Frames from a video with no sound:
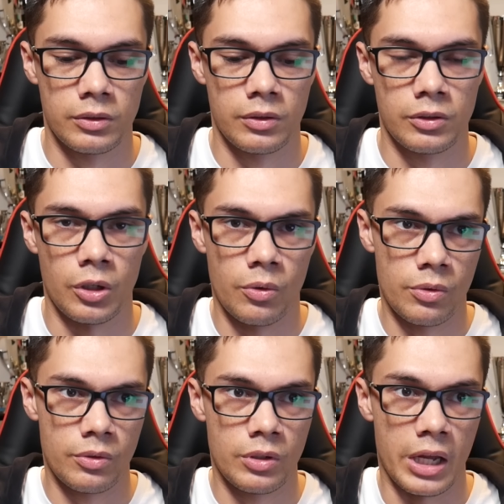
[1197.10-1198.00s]
So
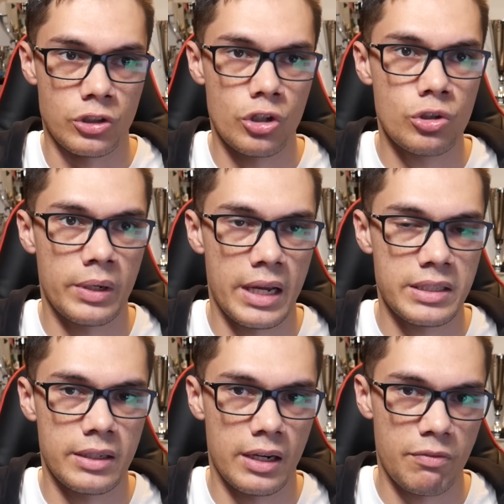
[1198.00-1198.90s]
yeah, June
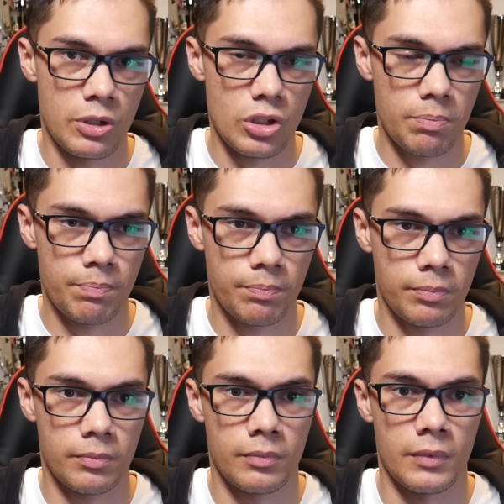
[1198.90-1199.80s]
2018, I left my job
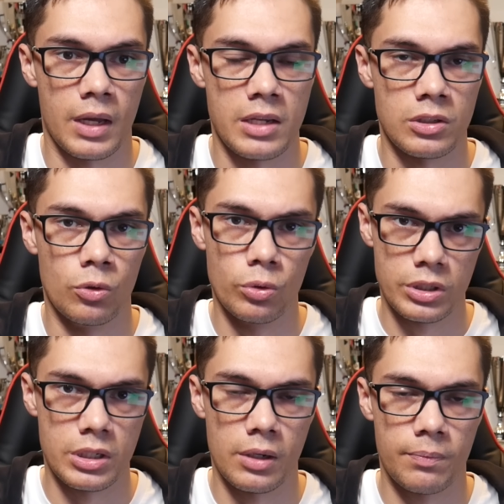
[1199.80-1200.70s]
as an
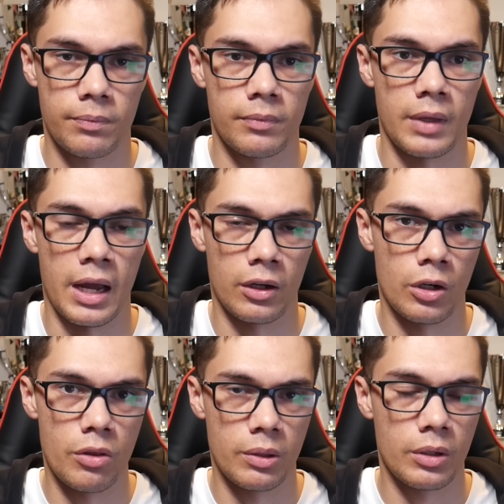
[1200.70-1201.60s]
auditor at a
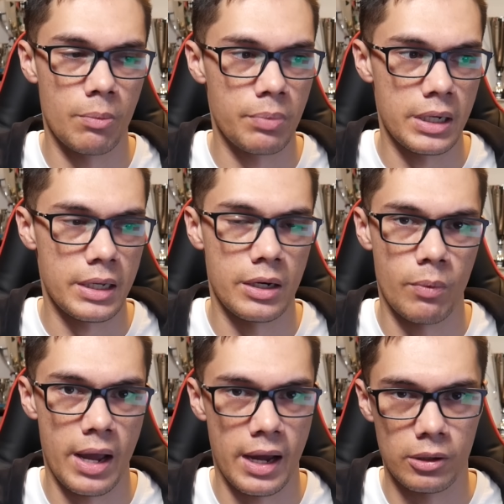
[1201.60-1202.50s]
clothing company in a
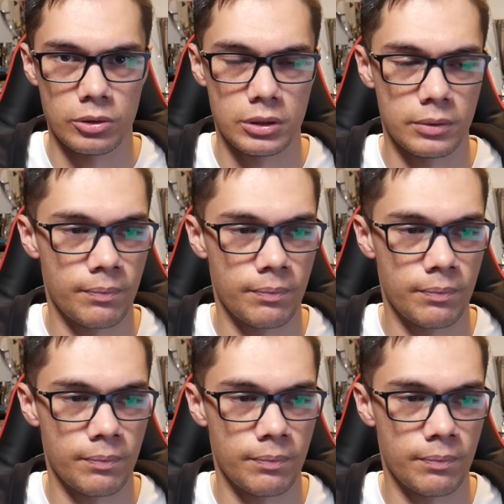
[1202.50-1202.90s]
warehouse.